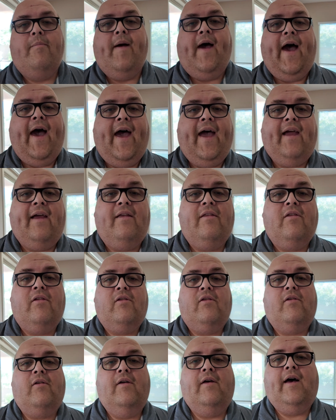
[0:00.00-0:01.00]

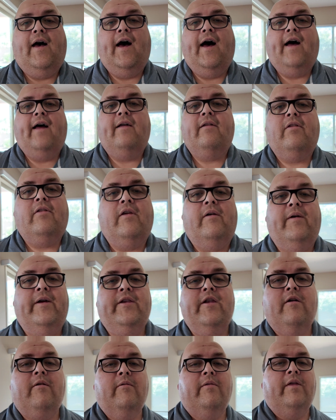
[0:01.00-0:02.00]
bags, so we
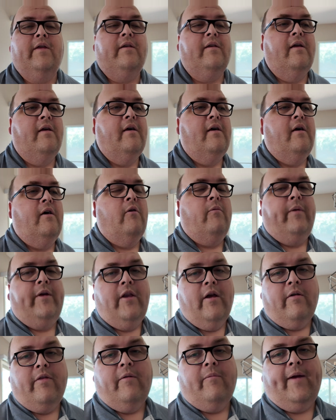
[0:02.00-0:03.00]
know
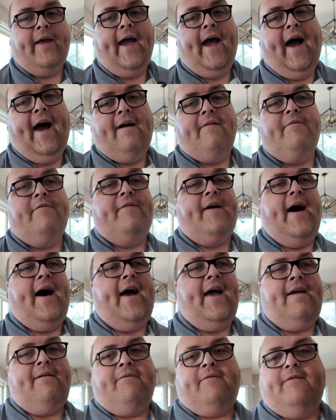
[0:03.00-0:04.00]
that we have
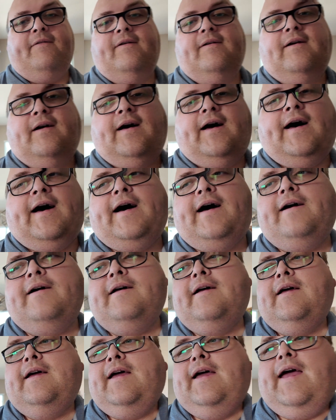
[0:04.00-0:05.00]
5,
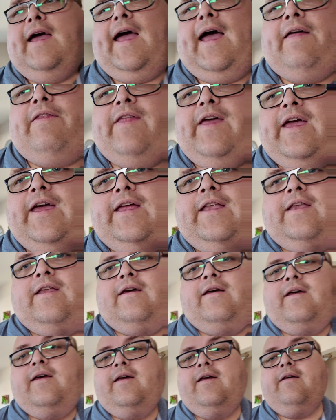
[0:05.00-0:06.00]
and
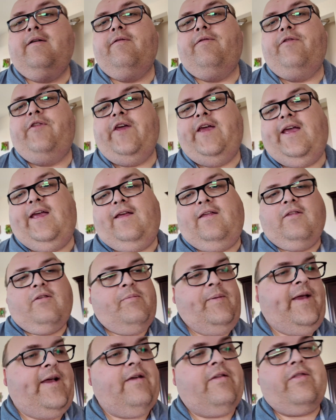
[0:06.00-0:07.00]
then these,
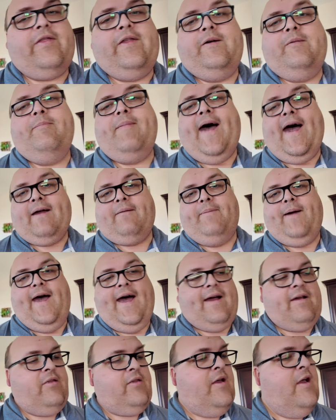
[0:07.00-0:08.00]
because they're
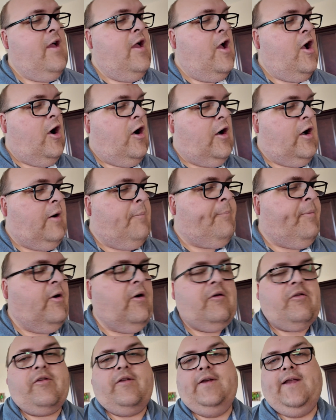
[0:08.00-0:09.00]
backpacks, are a
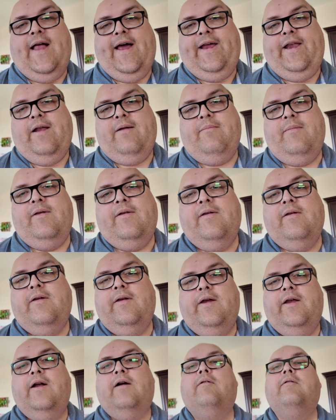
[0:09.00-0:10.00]
personal item.
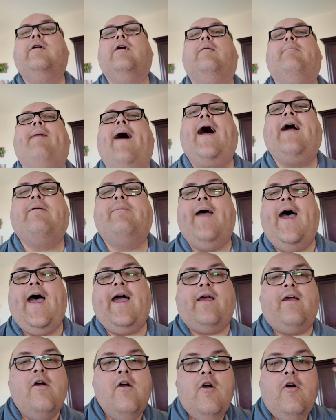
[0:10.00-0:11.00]
You know, a
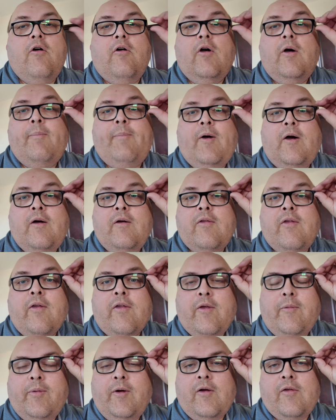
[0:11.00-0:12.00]
backpack or a purse
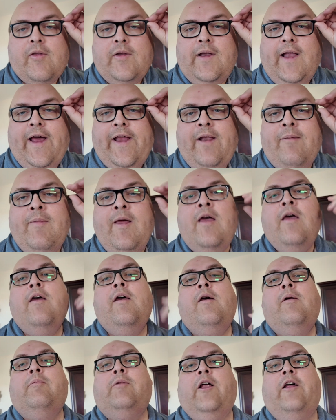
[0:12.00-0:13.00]
is a personal item.
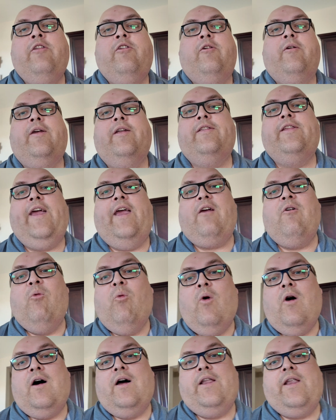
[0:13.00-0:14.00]
Plus, you can take
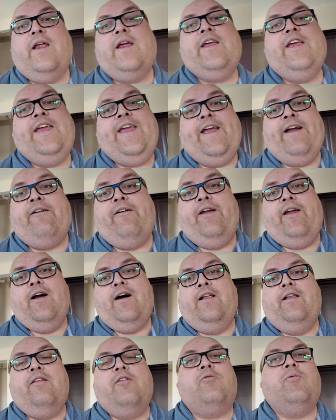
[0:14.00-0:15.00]
one
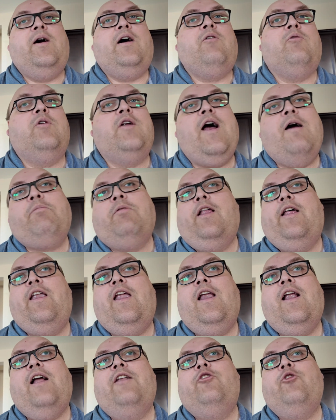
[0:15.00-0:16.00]
carry-on as well. We're not
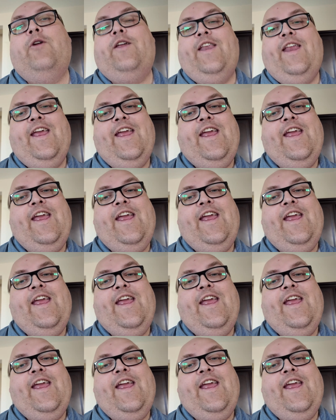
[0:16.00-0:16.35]
planning on doing